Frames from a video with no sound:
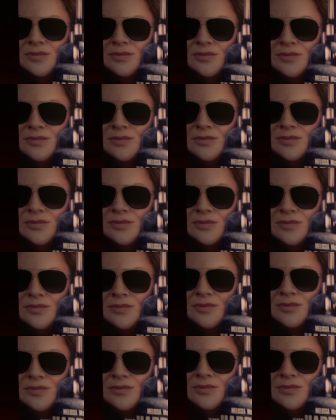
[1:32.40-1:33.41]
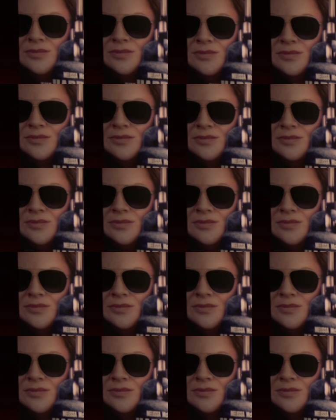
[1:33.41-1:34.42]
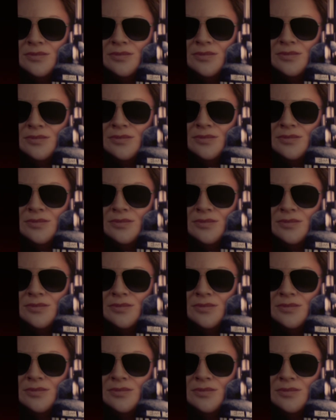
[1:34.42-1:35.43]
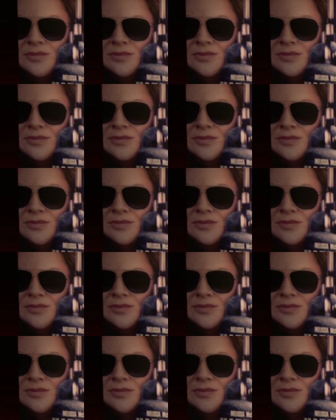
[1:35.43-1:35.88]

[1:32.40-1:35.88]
(not speaking)